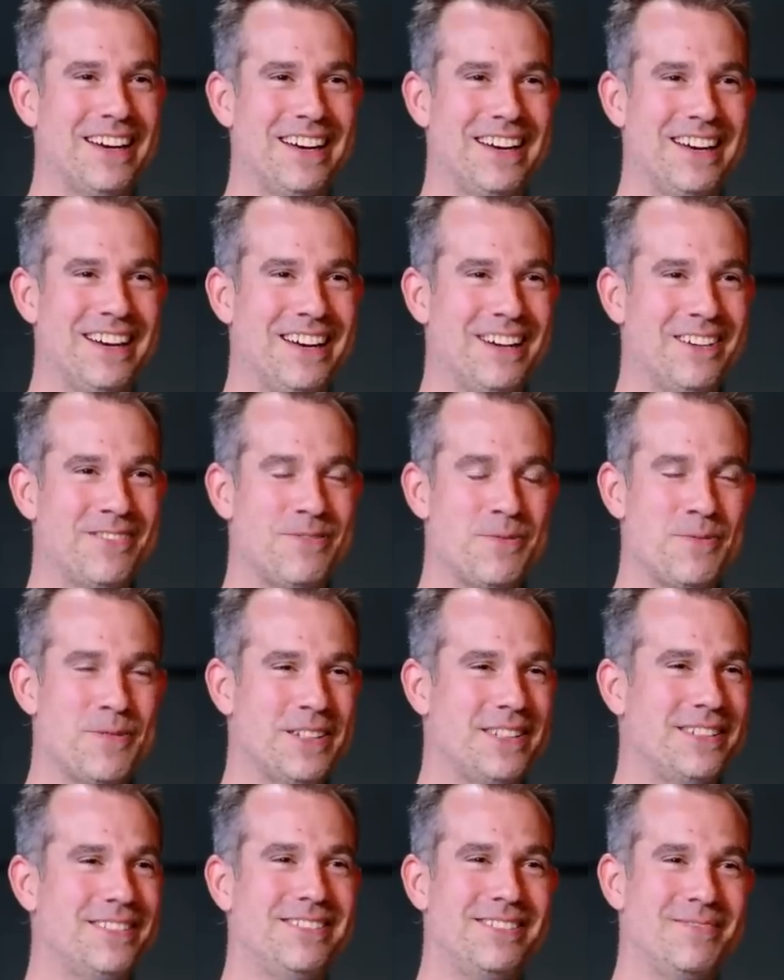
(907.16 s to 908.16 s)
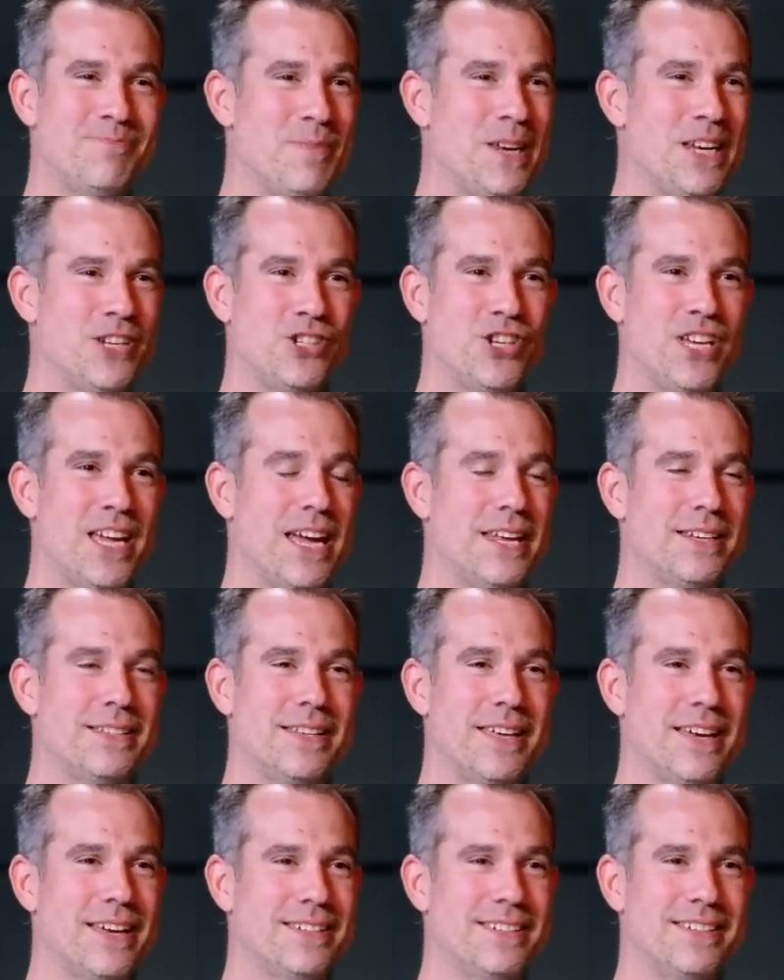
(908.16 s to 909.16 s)
the minute she gets
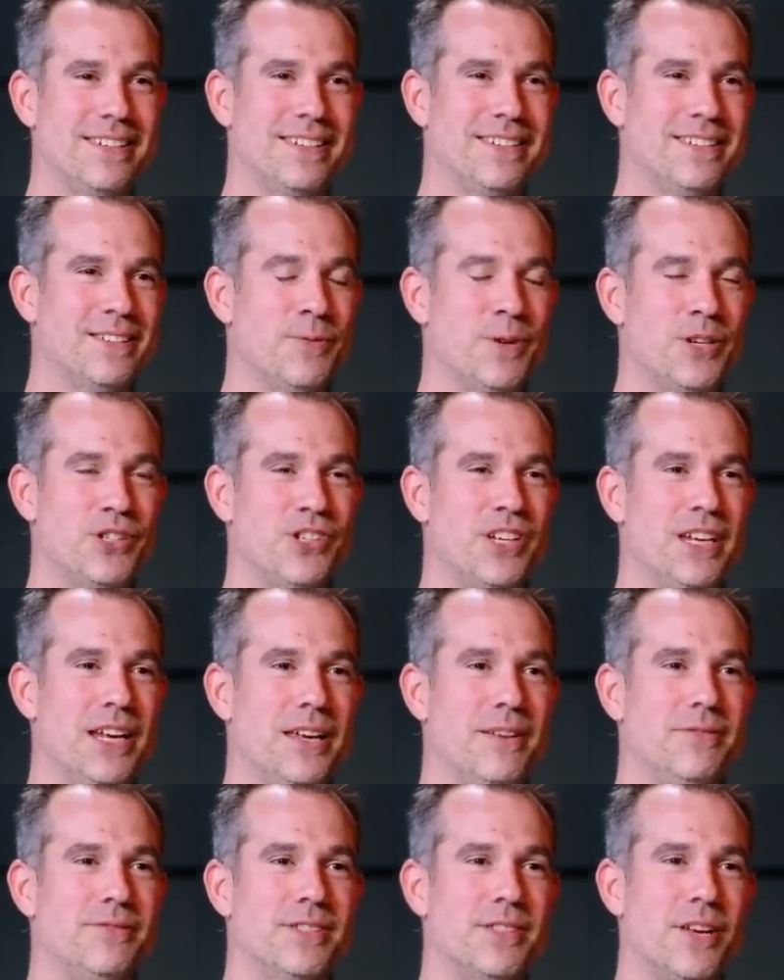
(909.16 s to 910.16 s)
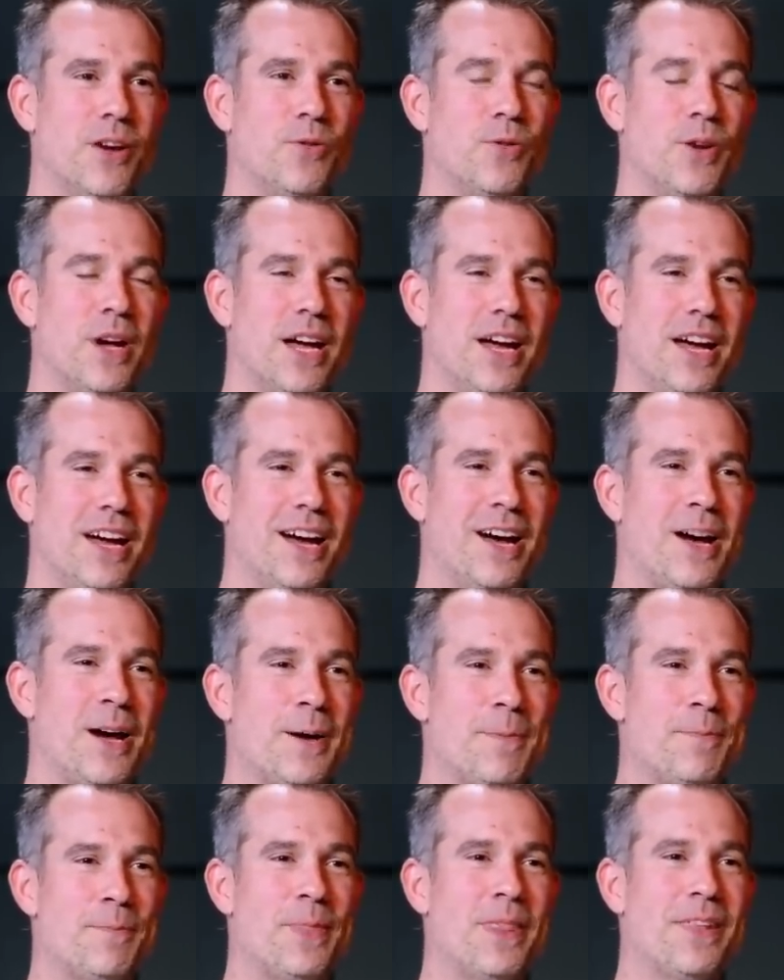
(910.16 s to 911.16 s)
there to when she leaves. So
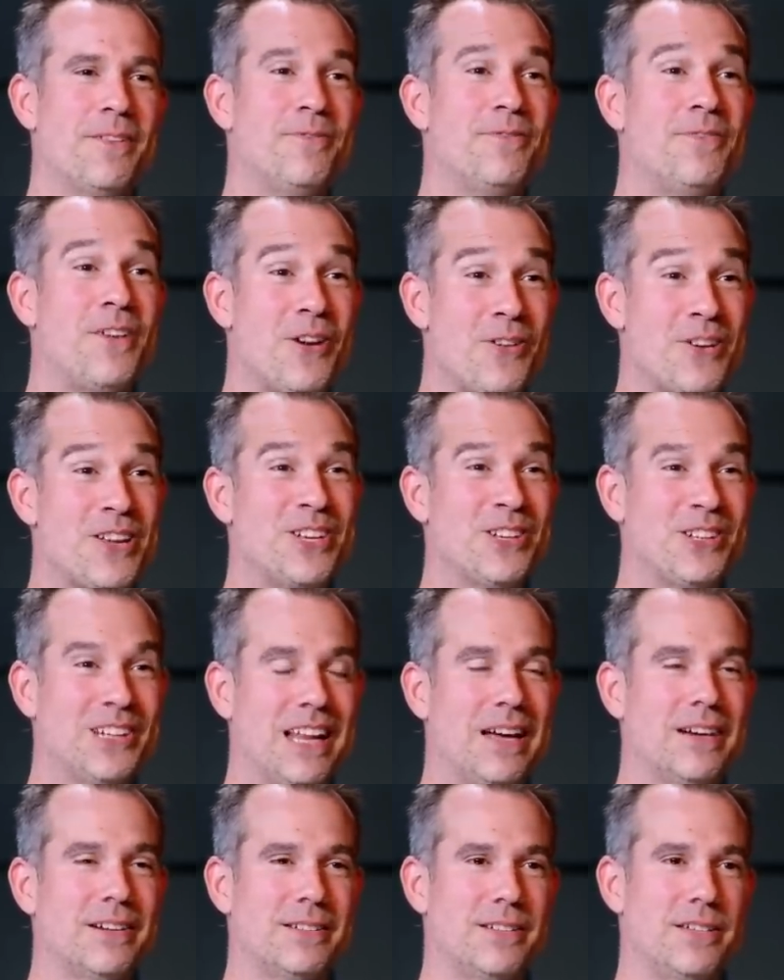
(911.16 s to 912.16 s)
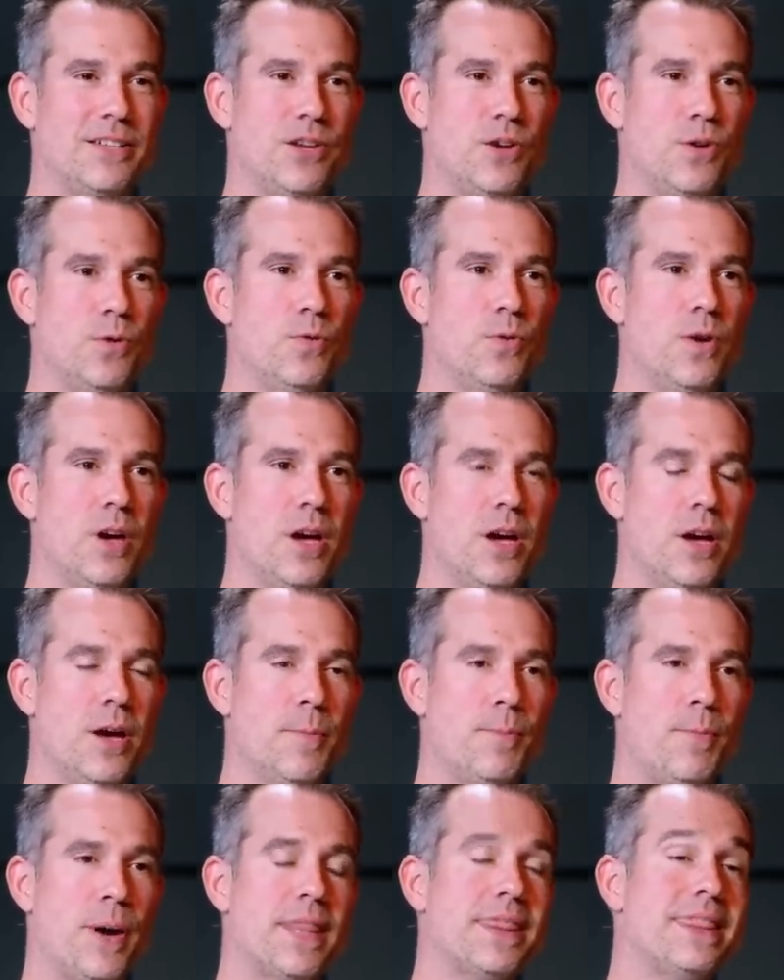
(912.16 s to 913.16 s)
very good luck to you.
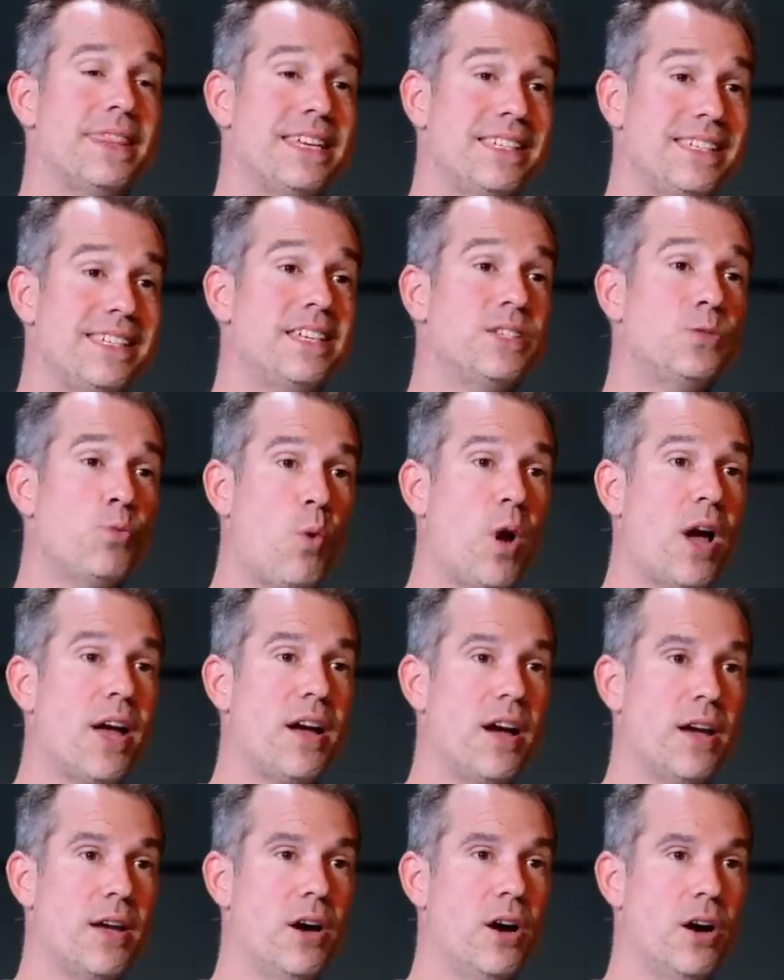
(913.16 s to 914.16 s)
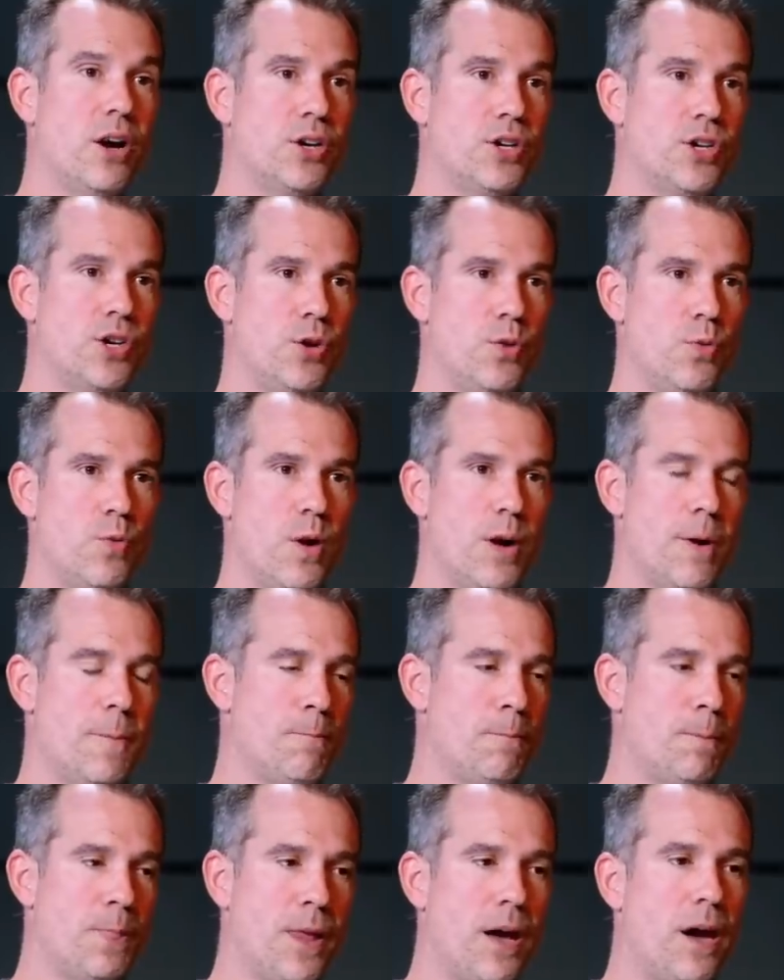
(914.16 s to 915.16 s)
But this is why I argue,
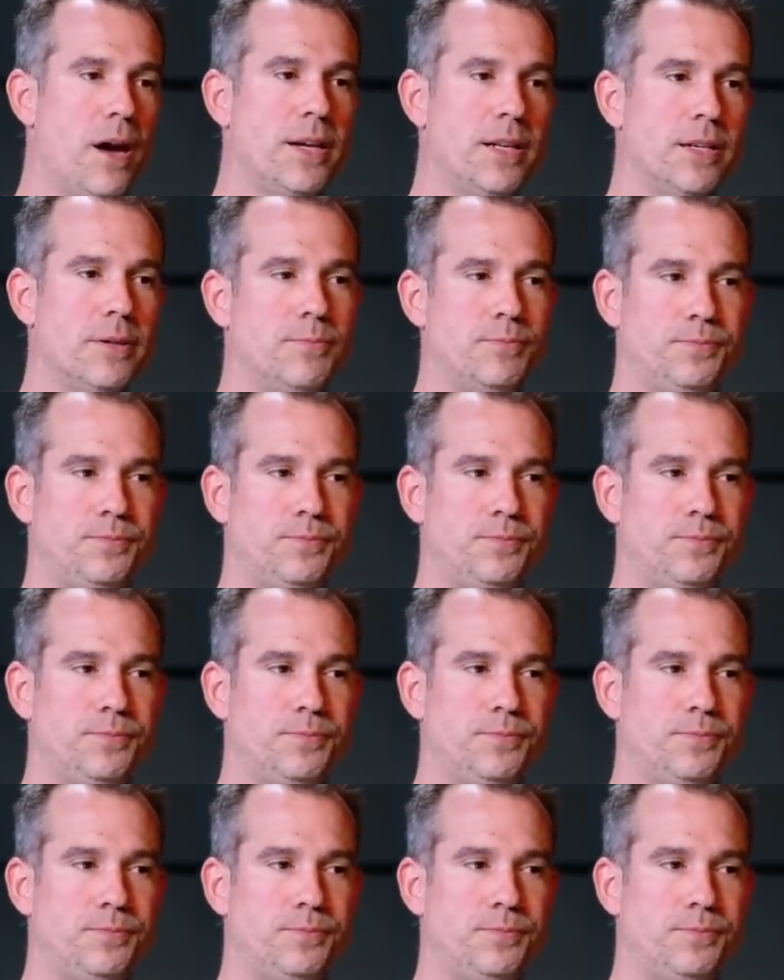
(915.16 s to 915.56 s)
I